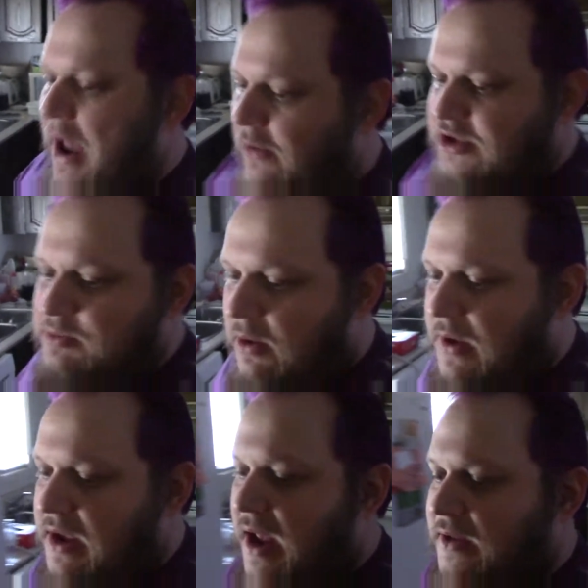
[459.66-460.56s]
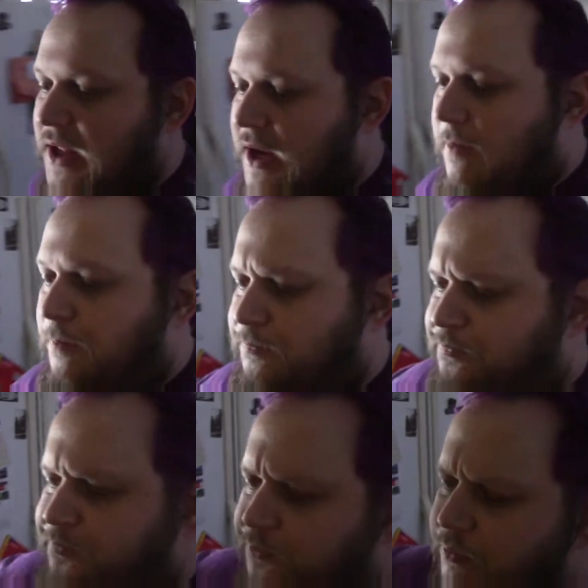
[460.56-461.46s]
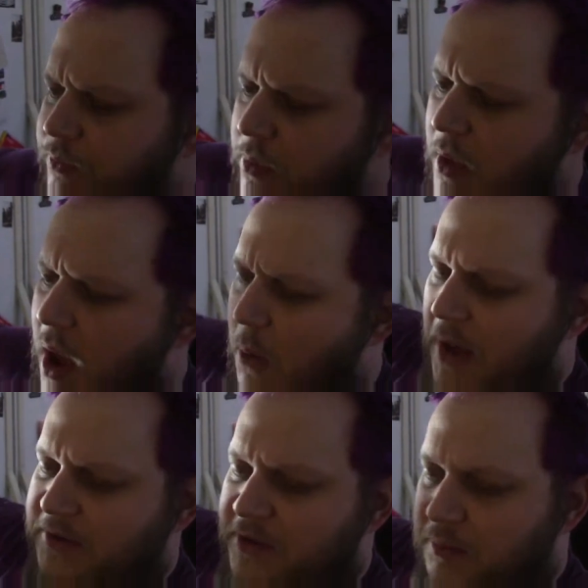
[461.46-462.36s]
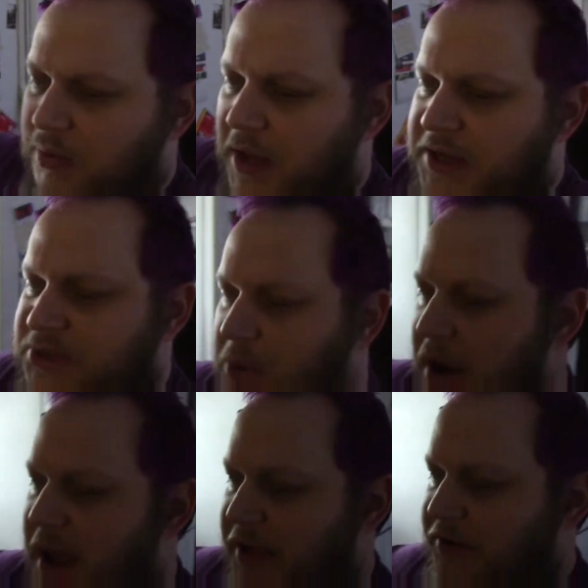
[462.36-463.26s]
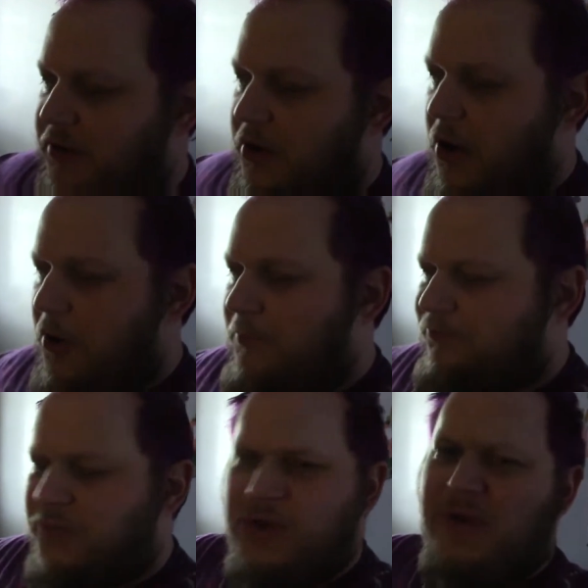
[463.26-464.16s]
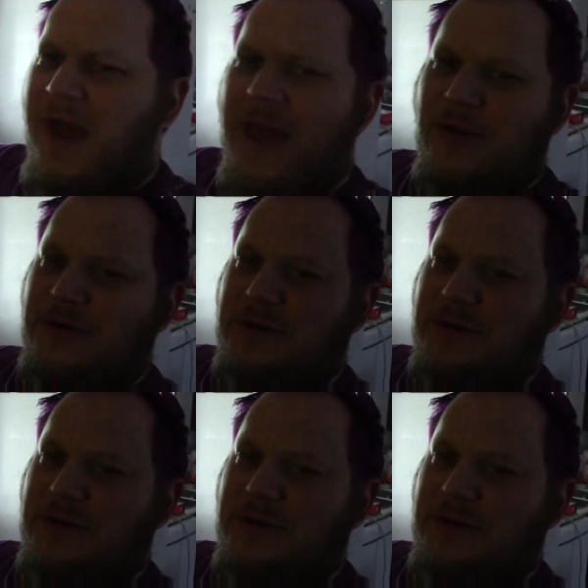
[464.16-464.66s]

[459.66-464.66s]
that was my weekend, like, I went to the place where I had to go. I don't